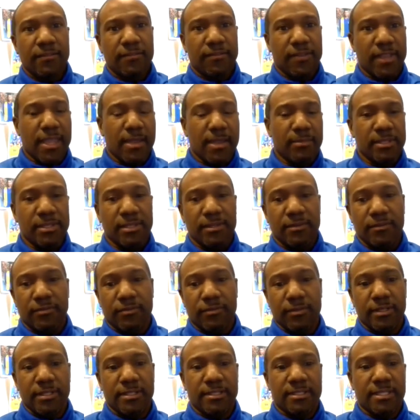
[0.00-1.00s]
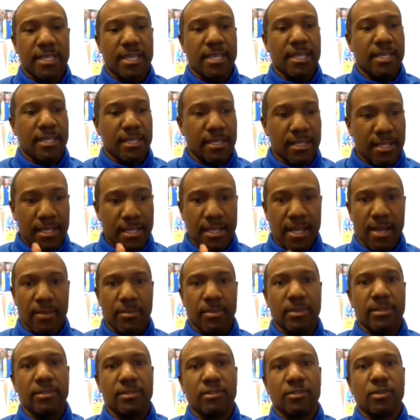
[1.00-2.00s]
family and friends, hey, I'm
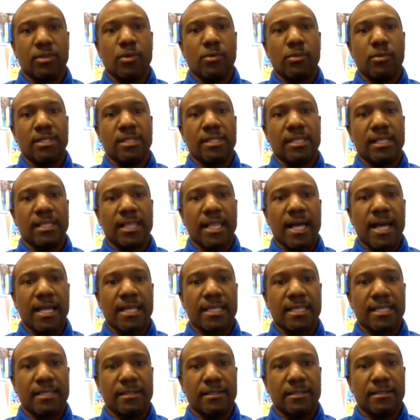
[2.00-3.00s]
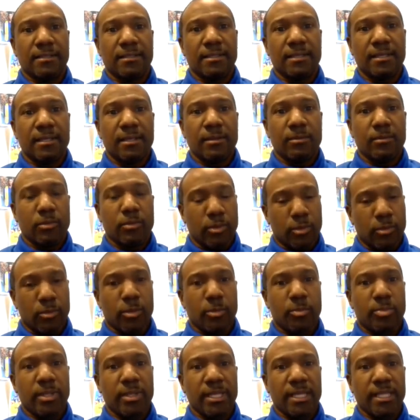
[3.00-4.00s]
going to zone in and lock in. We're,
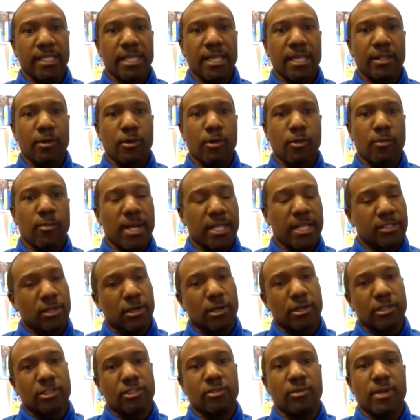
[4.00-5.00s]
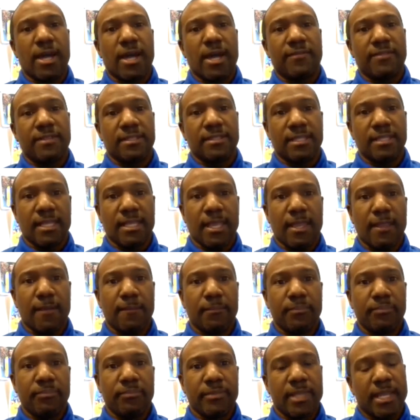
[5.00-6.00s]
we're playing at home. I'll talk to you after the
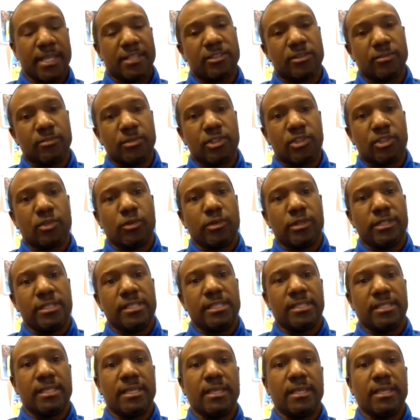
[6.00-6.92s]
game. That's a maturity